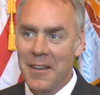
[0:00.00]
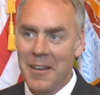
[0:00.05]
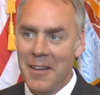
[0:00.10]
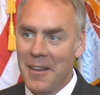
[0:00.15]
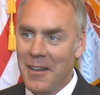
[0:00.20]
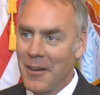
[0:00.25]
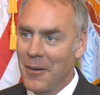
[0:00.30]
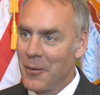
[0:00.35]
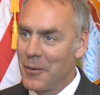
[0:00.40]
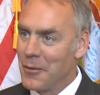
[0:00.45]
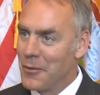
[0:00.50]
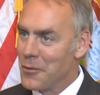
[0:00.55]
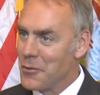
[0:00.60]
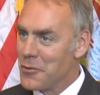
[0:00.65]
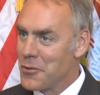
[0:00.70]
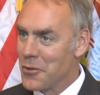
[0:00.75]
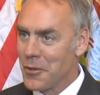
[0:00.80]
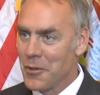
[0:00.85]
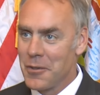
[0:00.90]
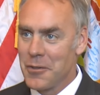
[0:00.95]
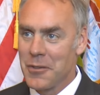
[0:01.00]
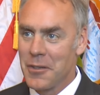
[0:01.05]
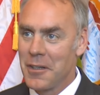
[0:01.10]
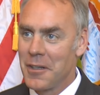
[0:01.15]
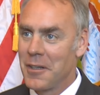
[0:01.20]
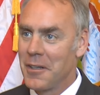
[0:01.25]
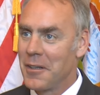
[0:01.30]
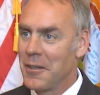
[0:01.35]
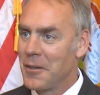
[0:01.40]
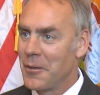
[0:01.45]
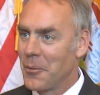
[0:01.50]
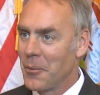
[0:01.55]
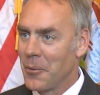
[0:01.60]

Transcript: you know, in New Jersey